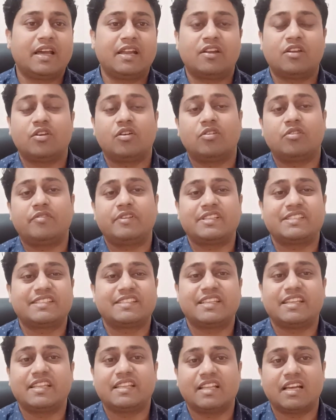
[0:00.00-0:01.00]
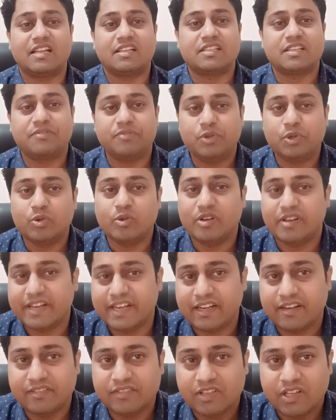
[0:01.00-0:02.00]
And I always see that if you will
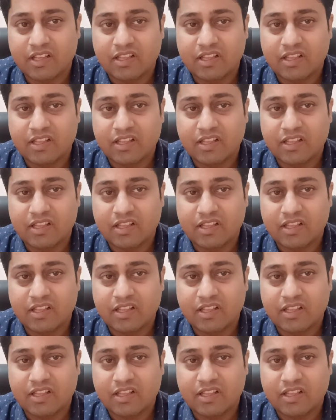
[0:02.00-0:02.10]
read